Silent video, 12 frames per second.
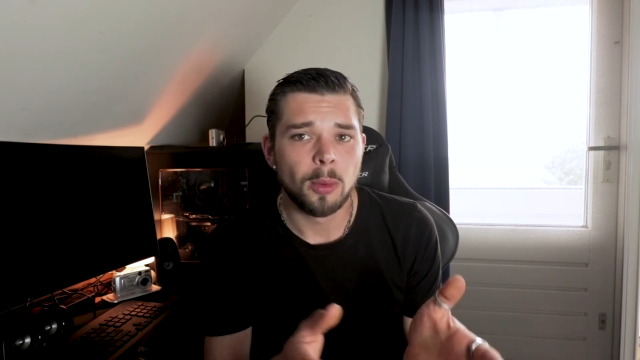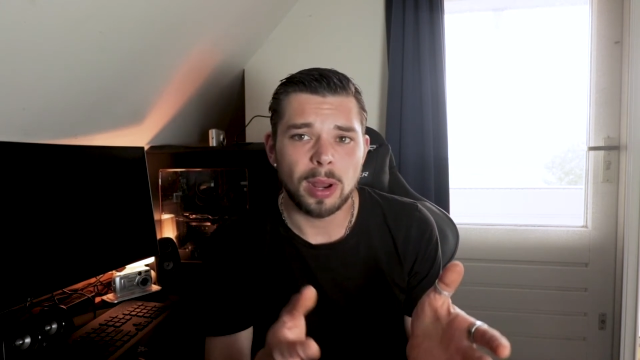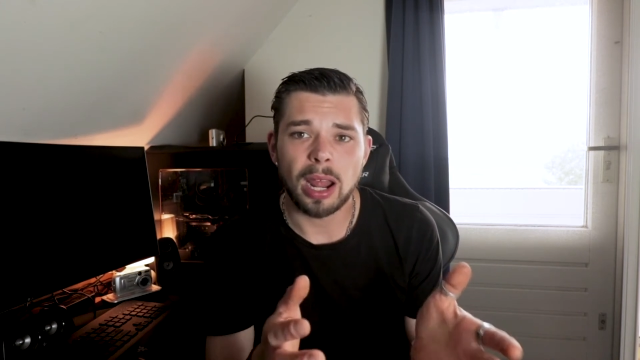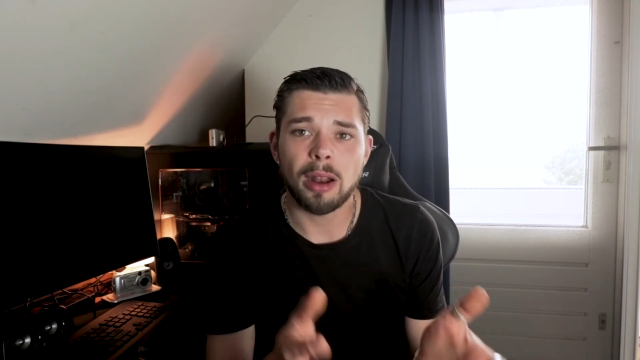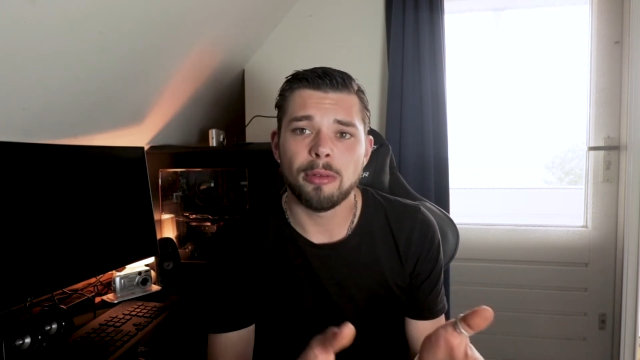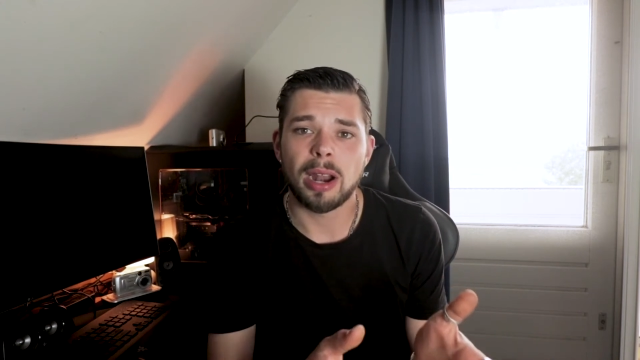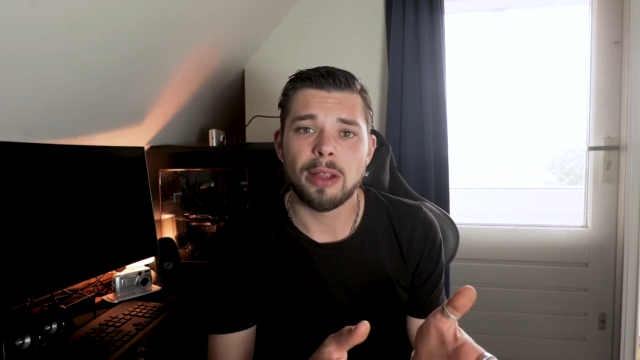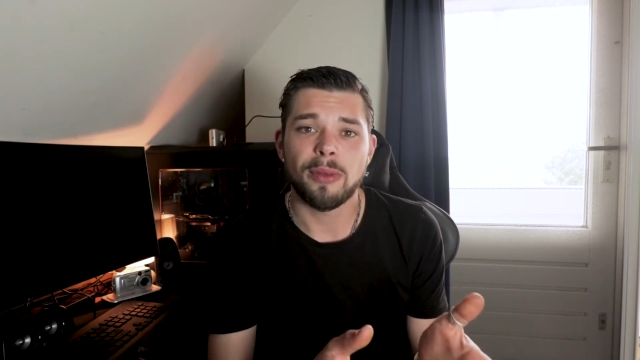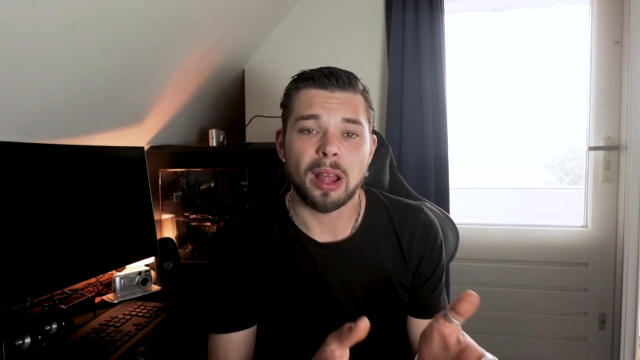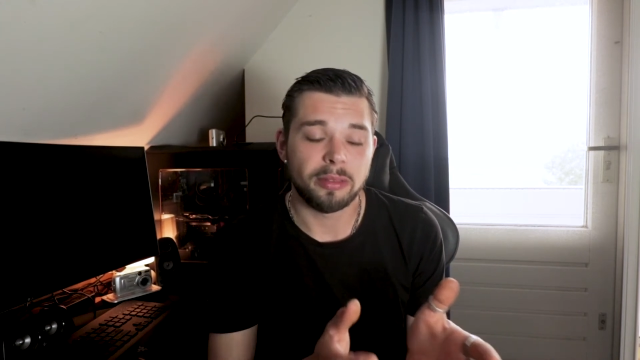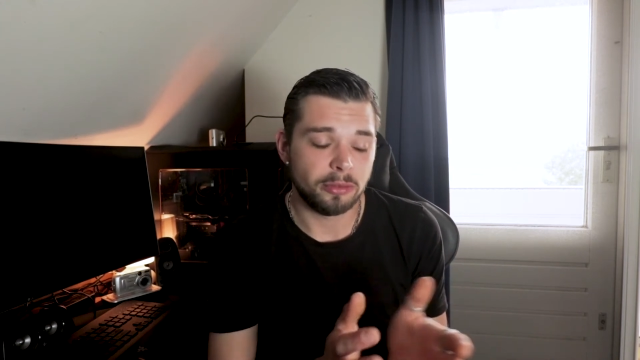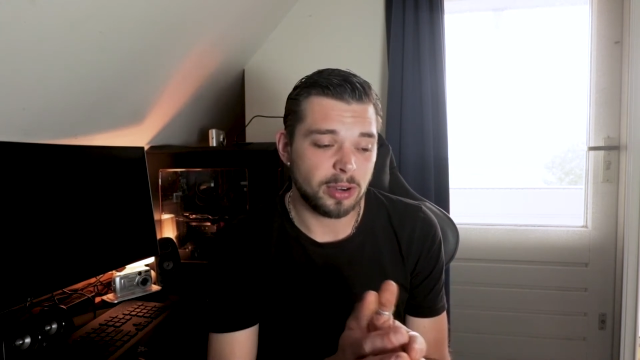when I arrive,
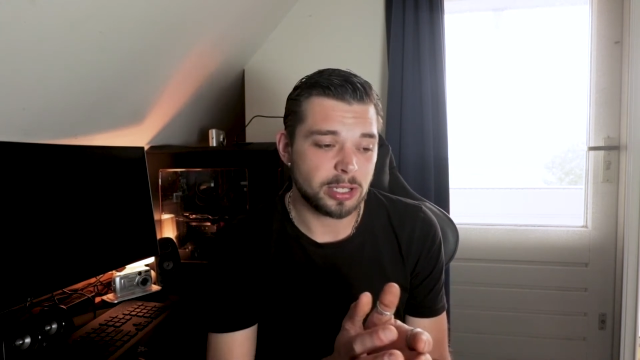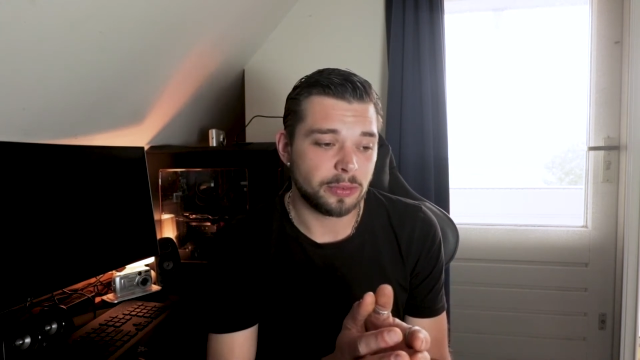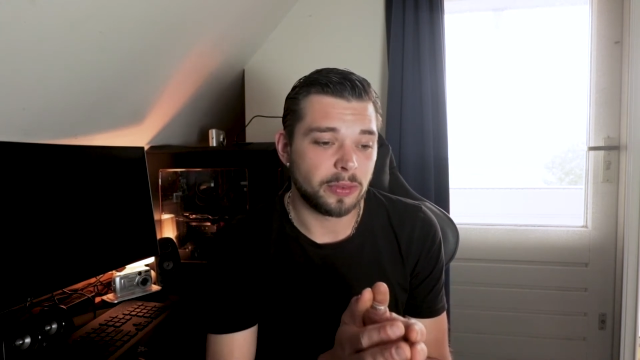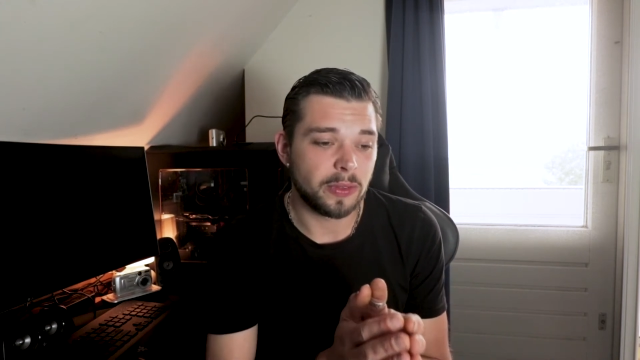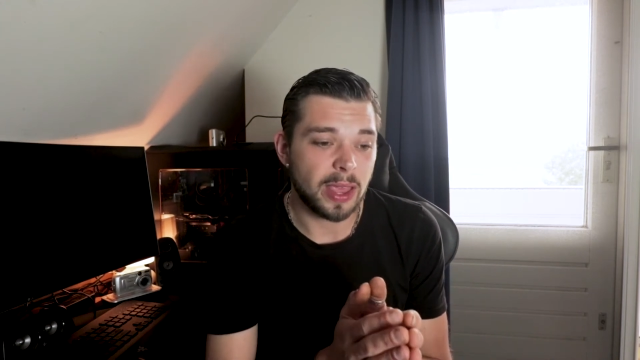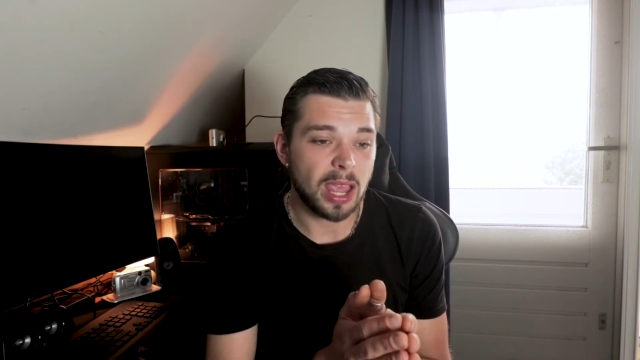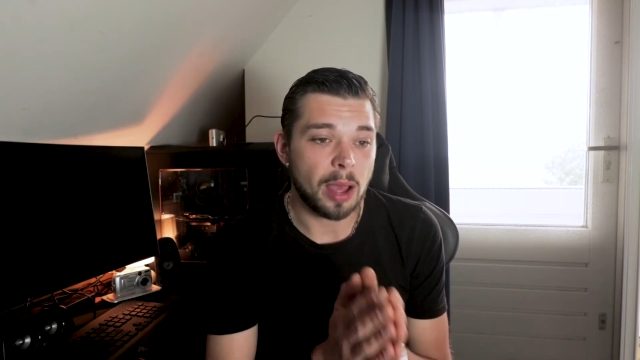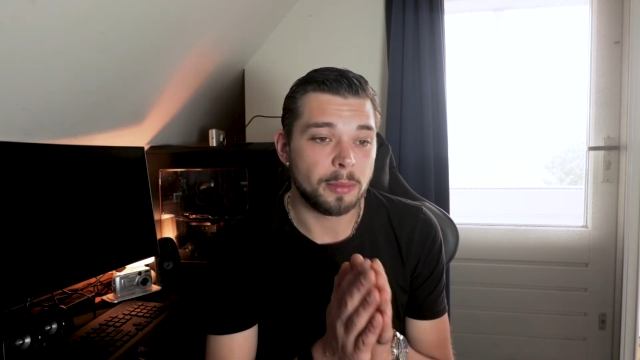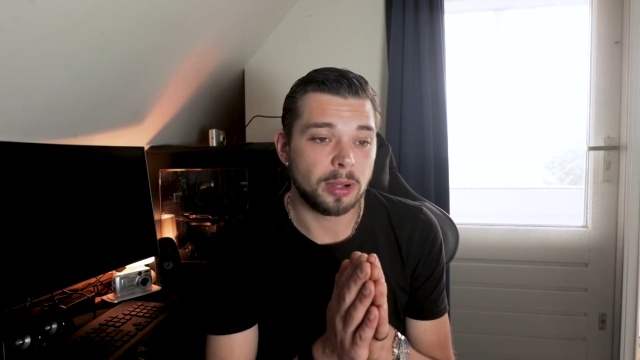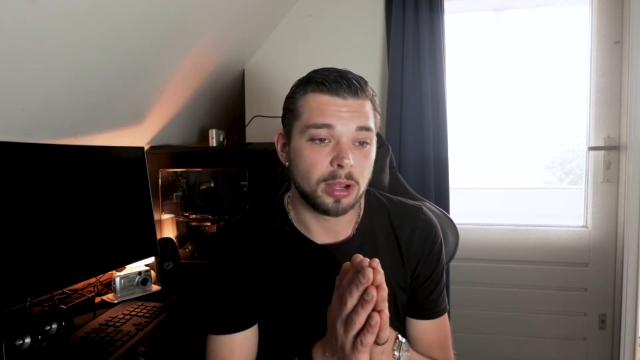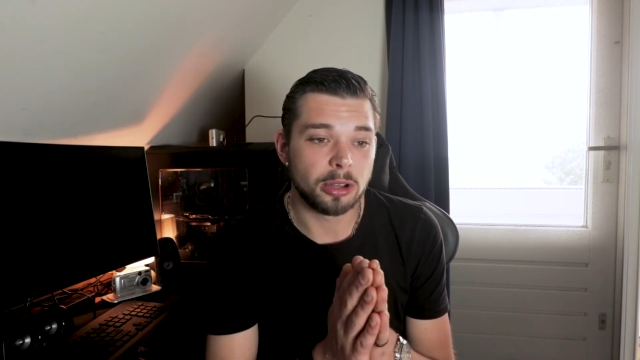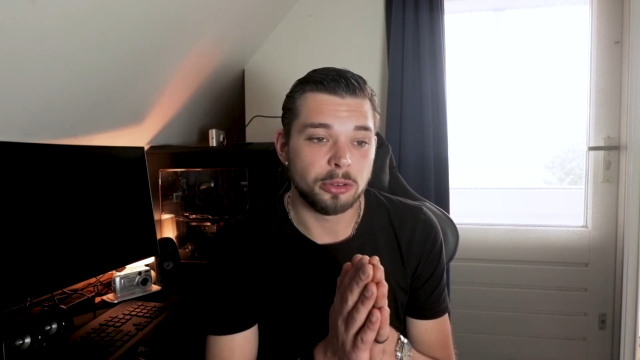the rest of the day I'm
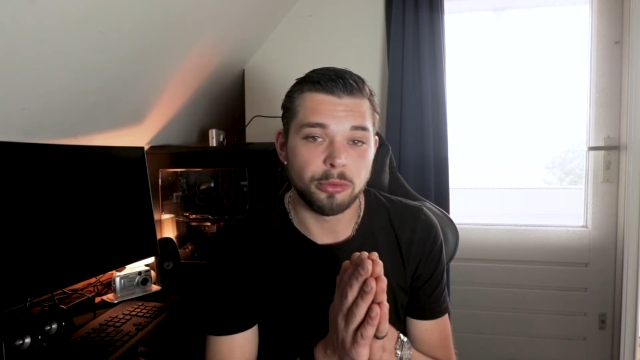gonna